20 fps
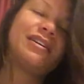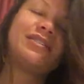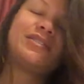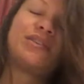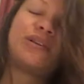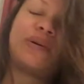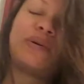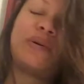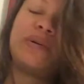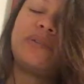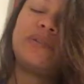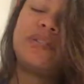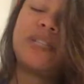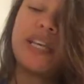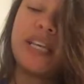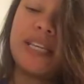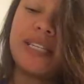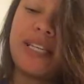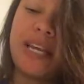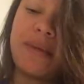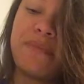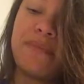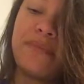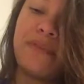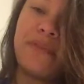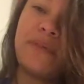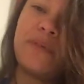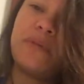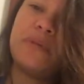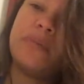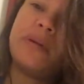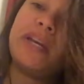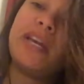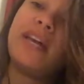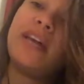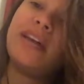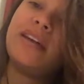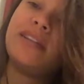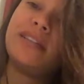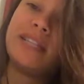So second time through will
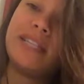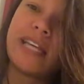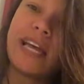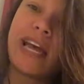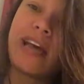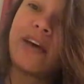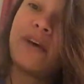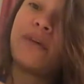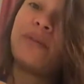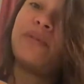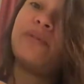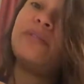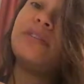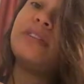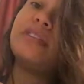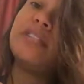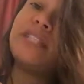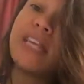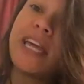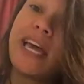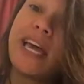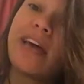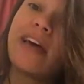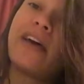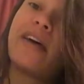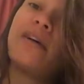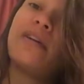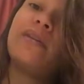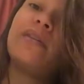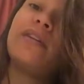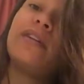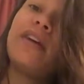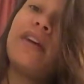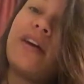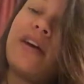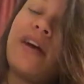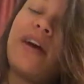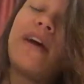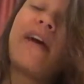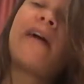be down,
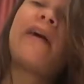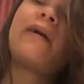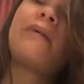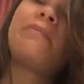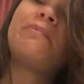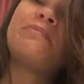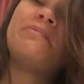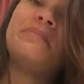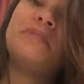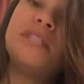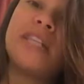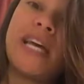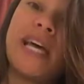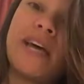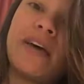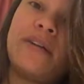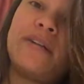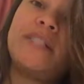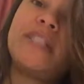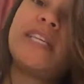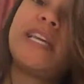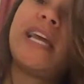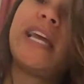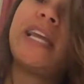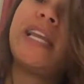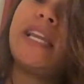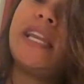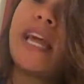down, up, down, C add